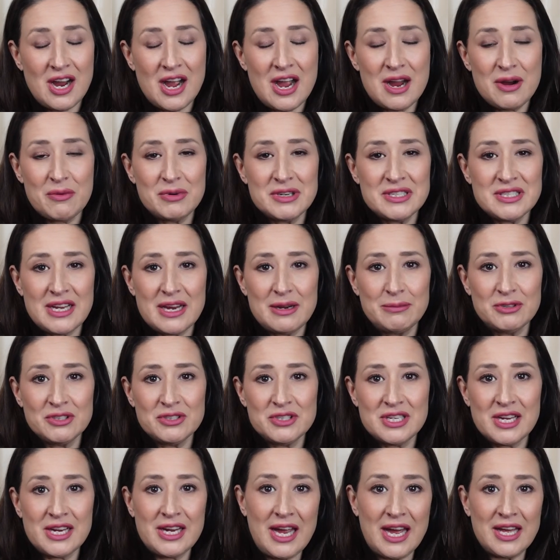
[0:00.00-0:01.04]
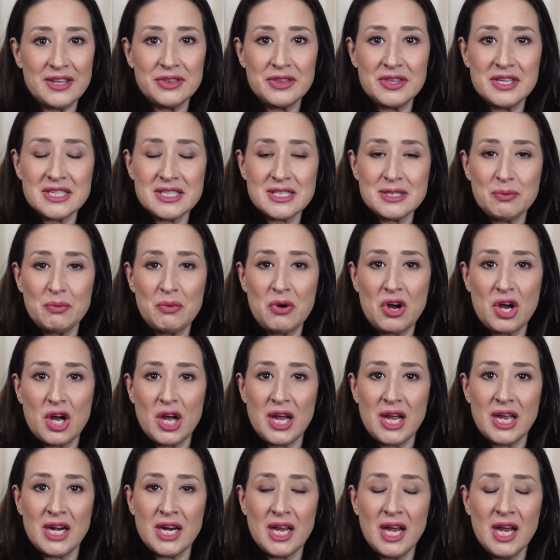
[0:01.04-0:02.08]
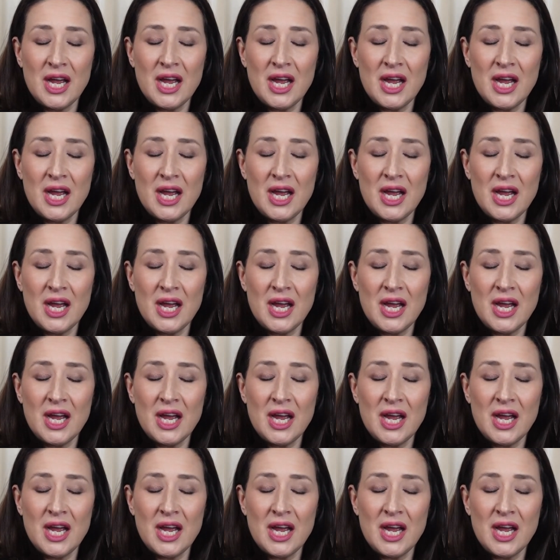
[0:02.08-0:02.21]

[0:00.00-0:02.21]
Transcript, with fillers: I was able to get this one